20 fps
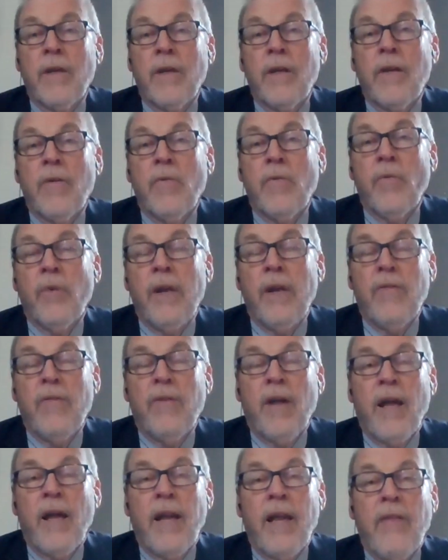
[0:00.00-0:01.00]
we have
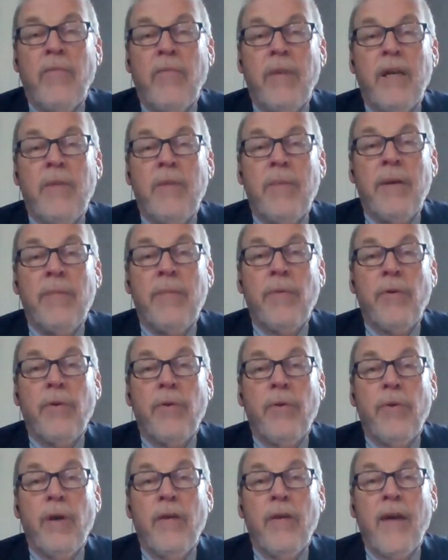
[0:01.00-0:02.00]
not had many people
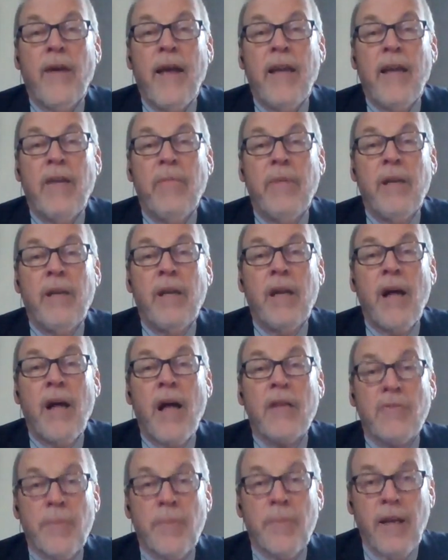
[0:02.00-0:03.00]
who have had to been
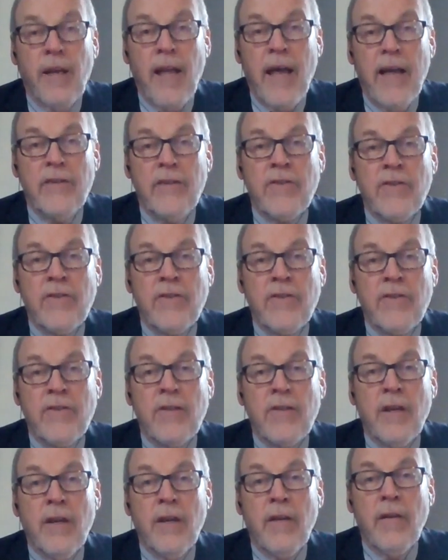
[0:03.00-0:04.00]
hospitalized.
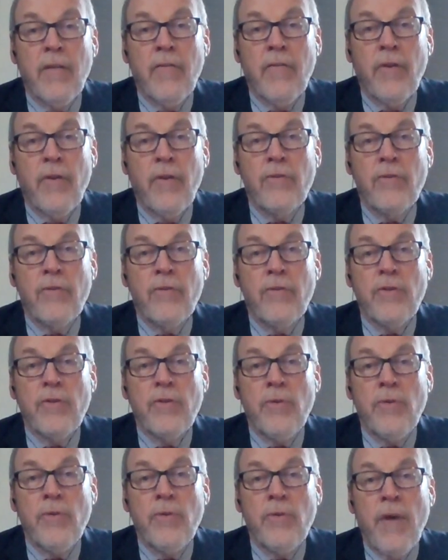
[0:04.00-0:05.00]
Of those who have had the
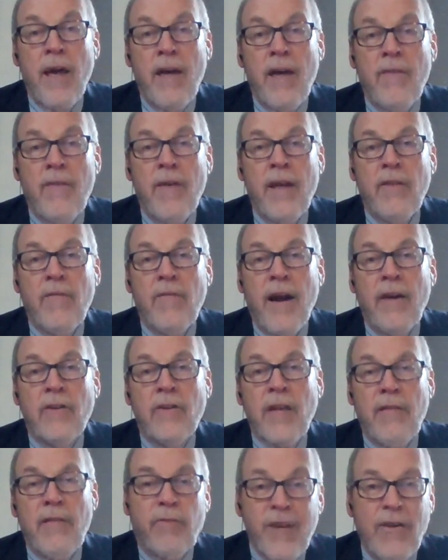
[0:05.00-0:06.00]
virus, I have 3
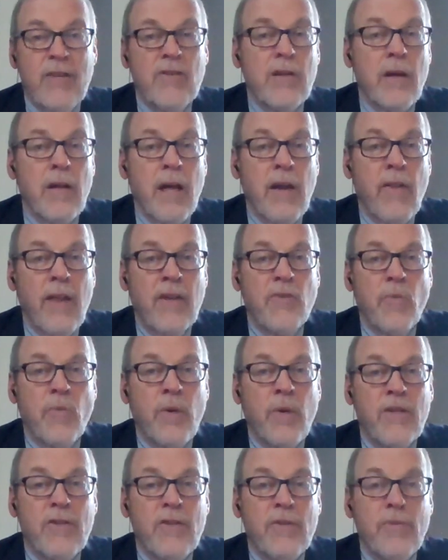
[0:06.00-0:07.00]
counties out of that
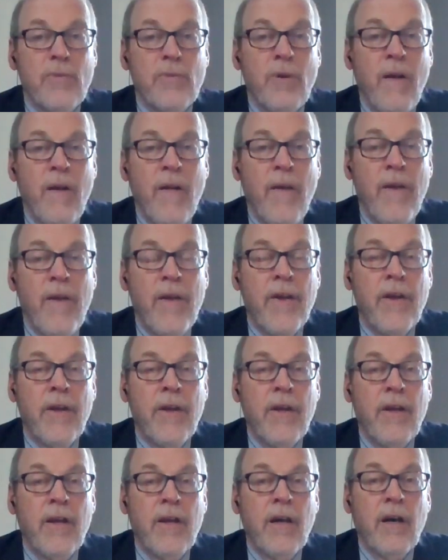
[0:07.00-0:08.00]
22
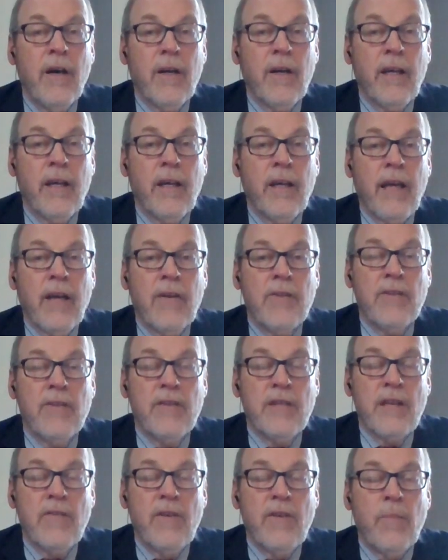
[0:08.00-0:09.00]
counties in
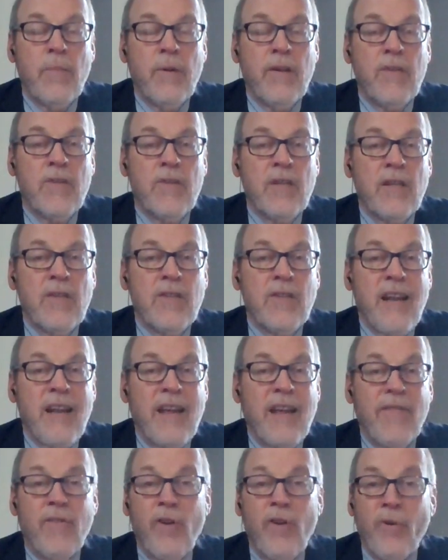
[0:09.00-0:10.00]
7 independent cities that have
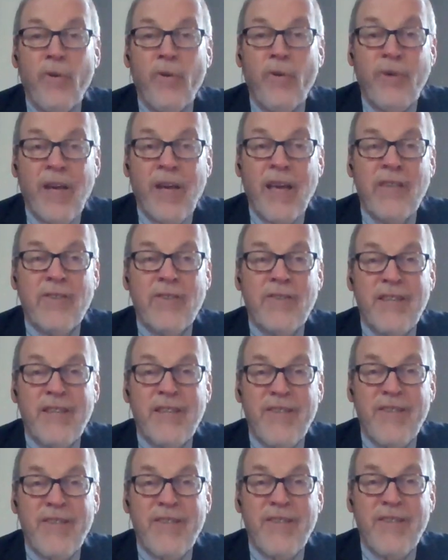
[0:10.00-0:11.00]
no cases even
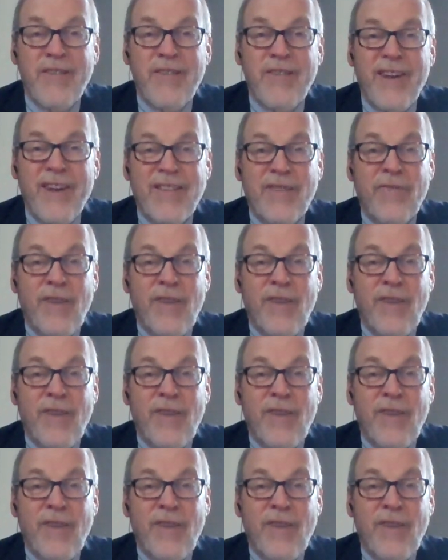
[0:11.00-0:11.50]
as of now.